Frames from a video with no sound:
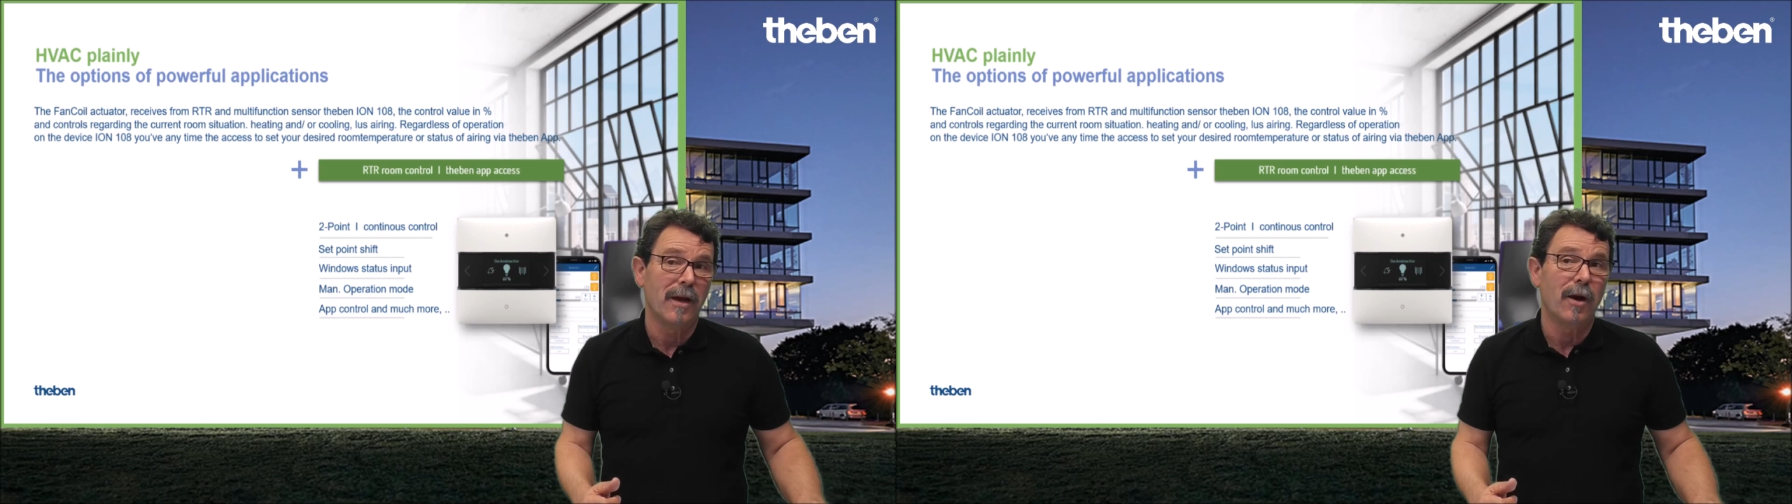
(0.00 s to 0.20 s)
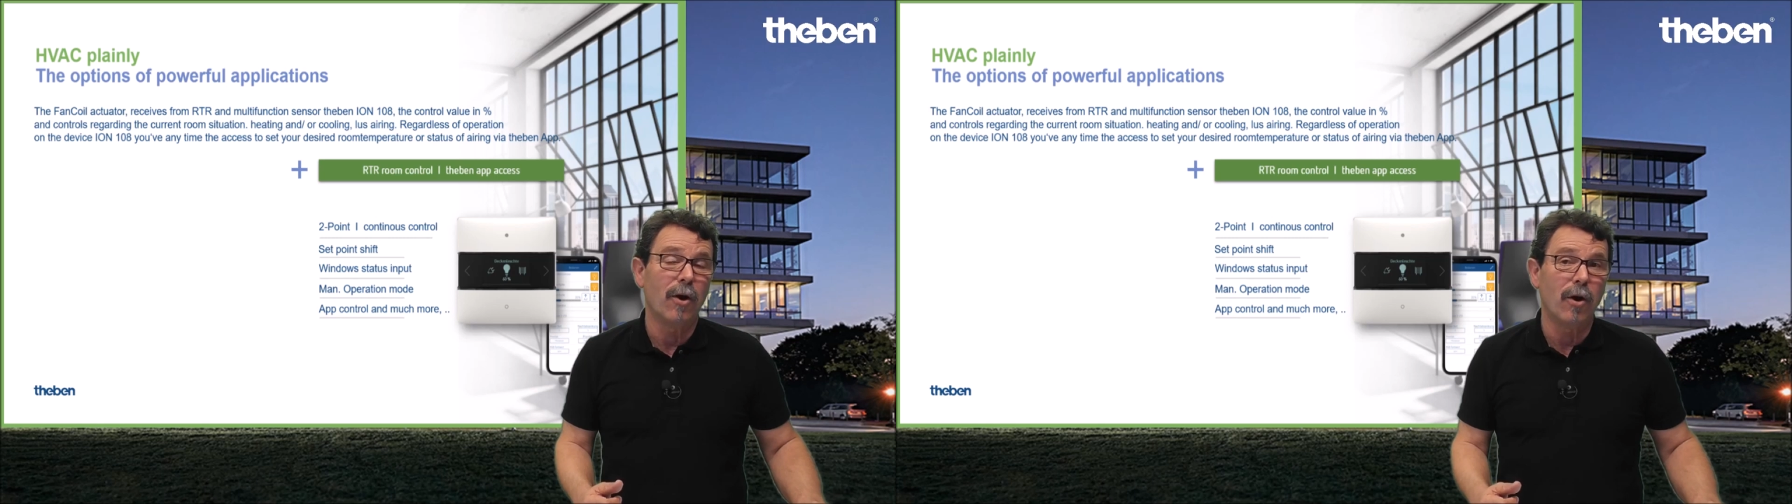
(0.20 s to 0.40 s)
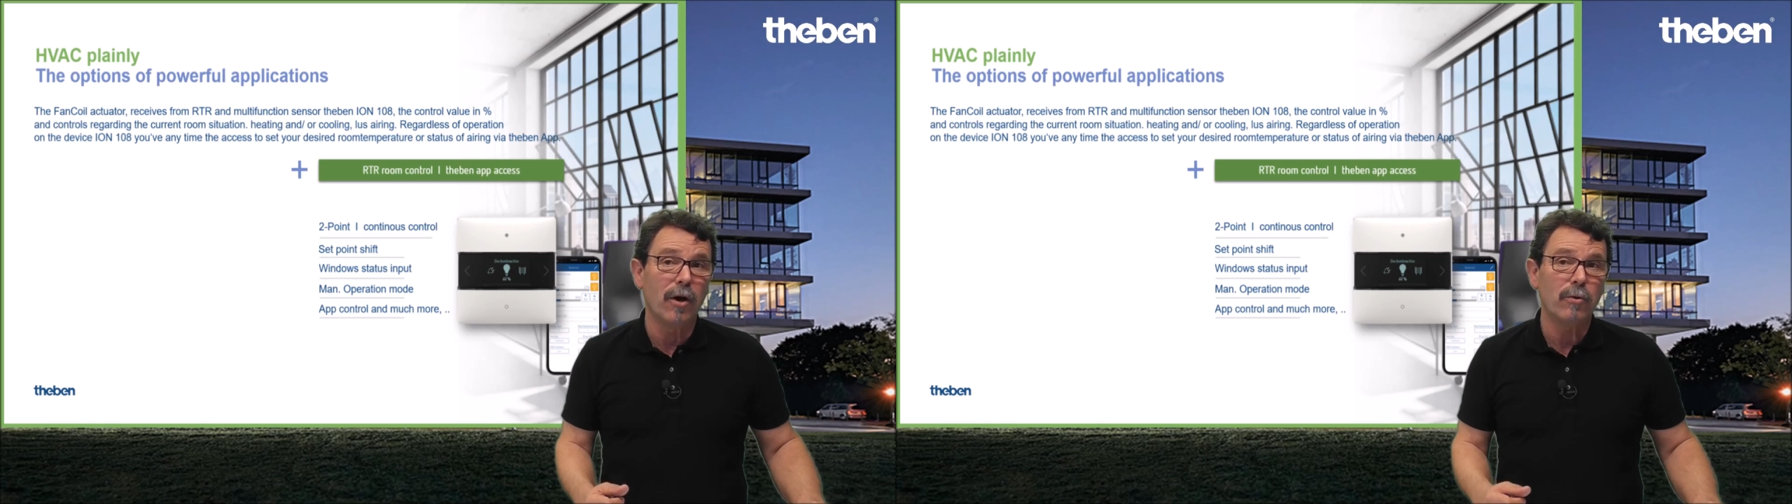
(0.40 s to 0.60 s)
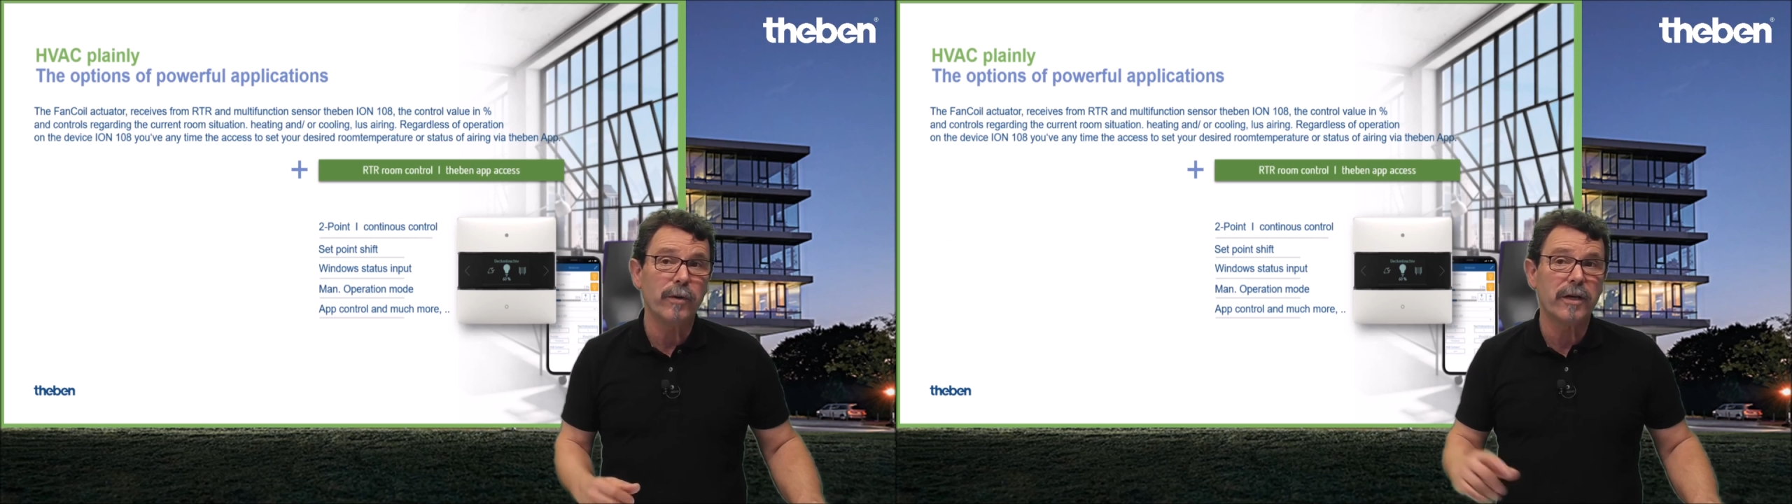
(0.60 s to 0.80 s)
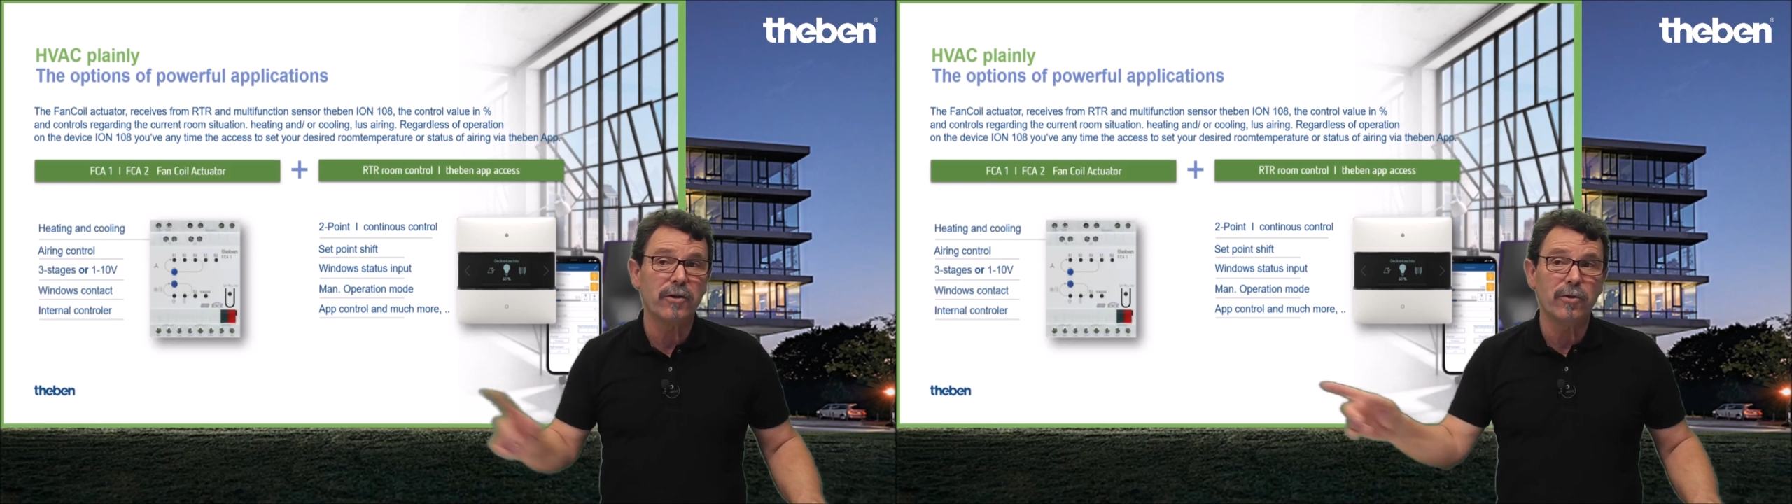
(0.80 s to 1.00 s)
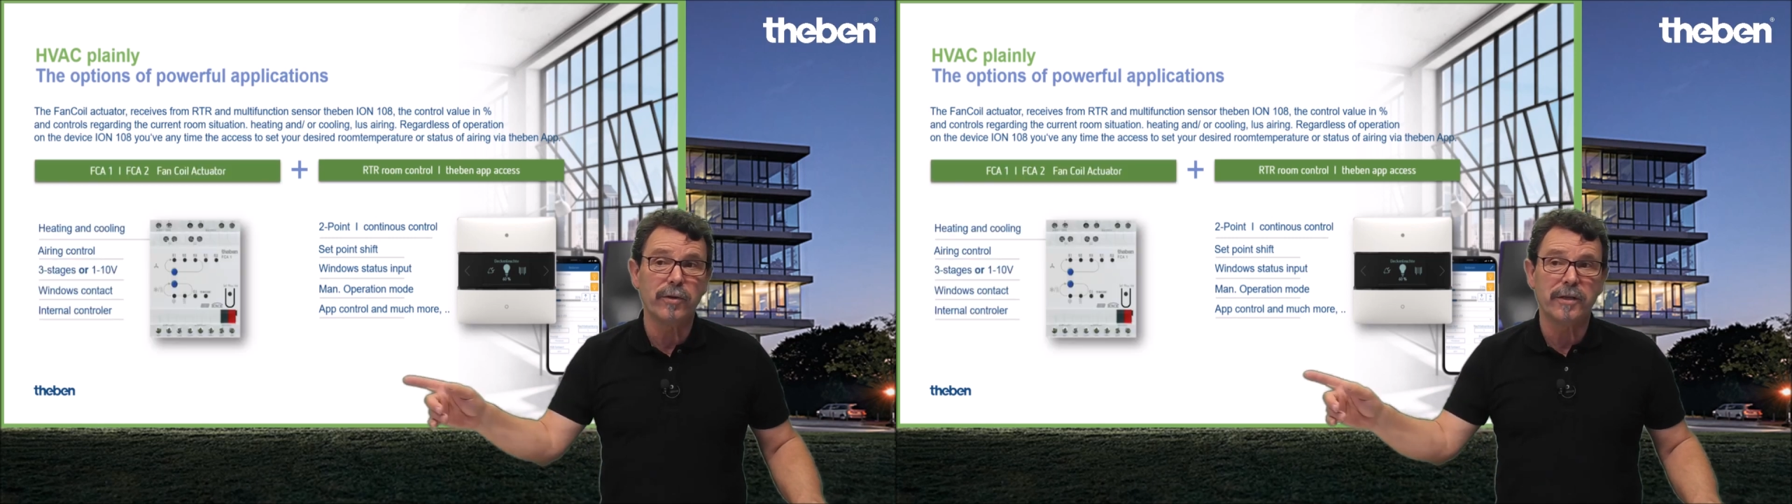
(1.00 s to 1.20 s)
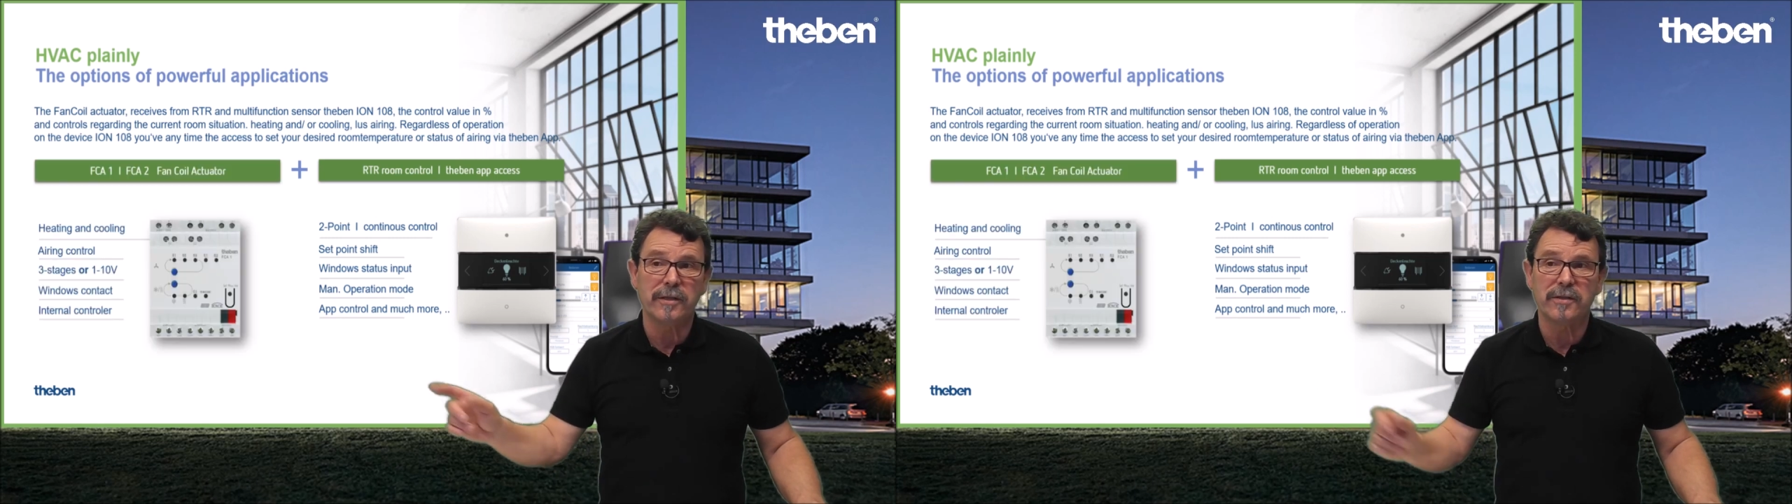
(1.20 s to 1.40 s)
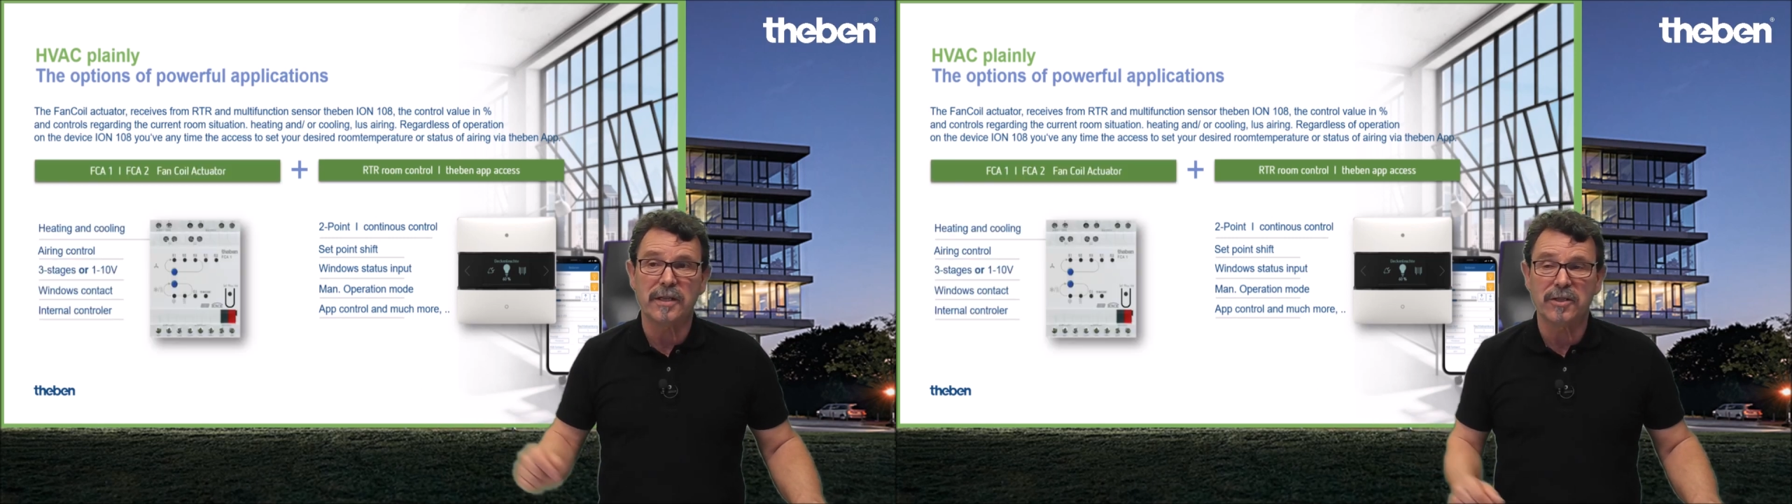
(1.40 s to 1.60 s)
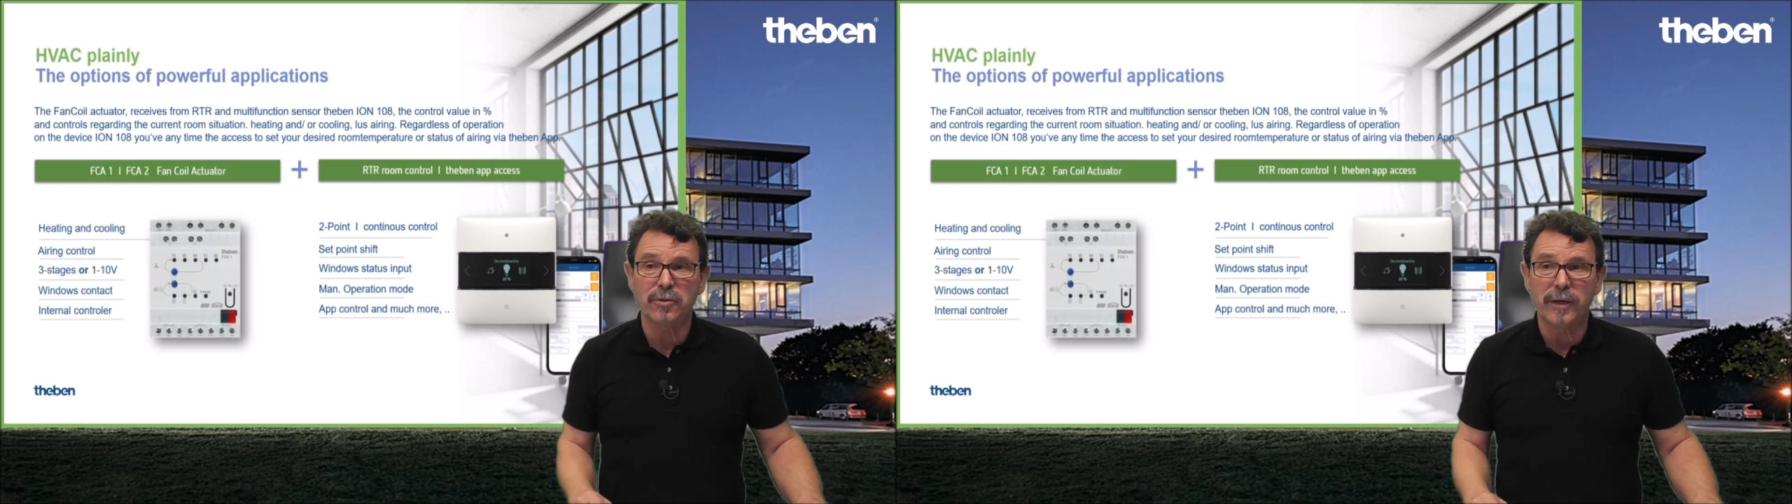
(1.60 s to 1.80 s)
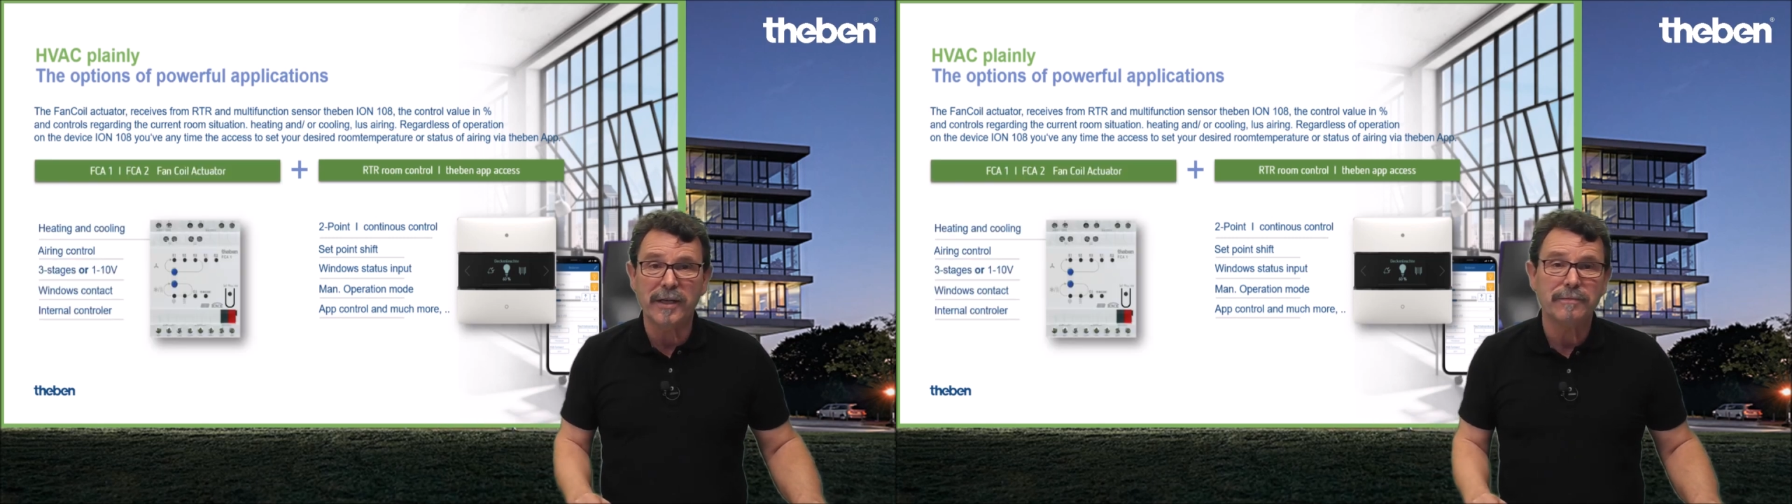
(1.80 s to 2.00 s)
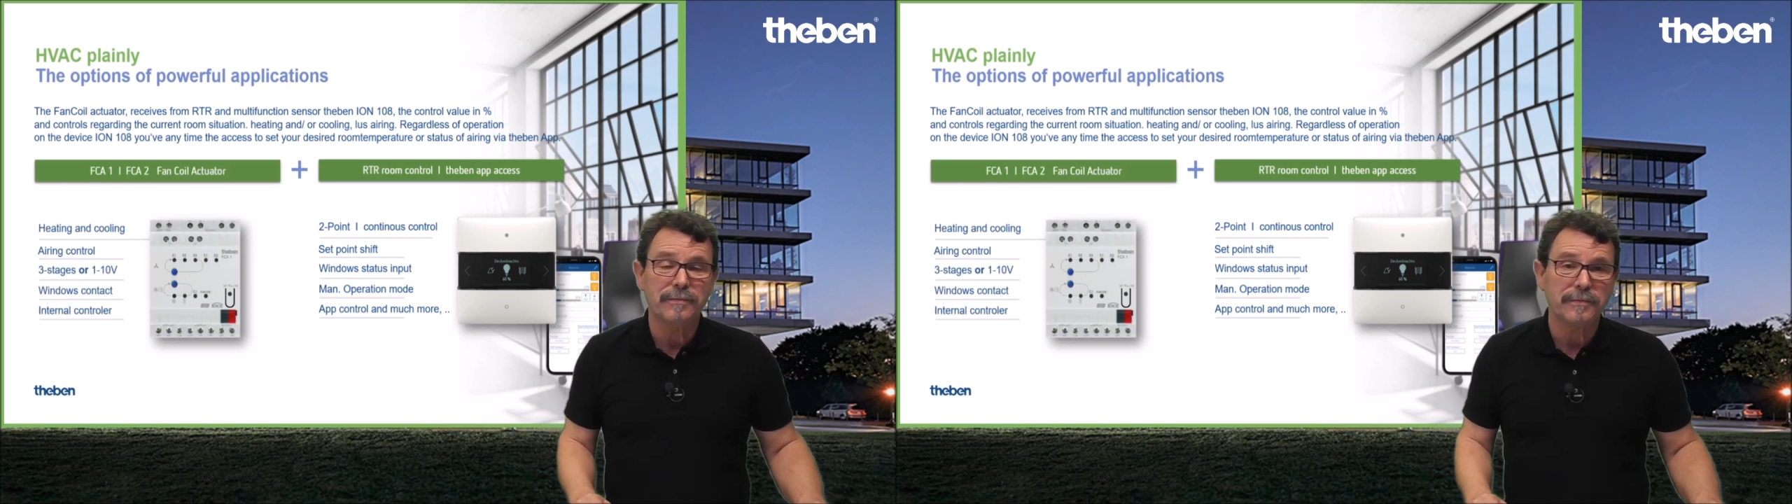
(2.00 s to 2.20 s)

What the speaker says: Or we can do it in such a way,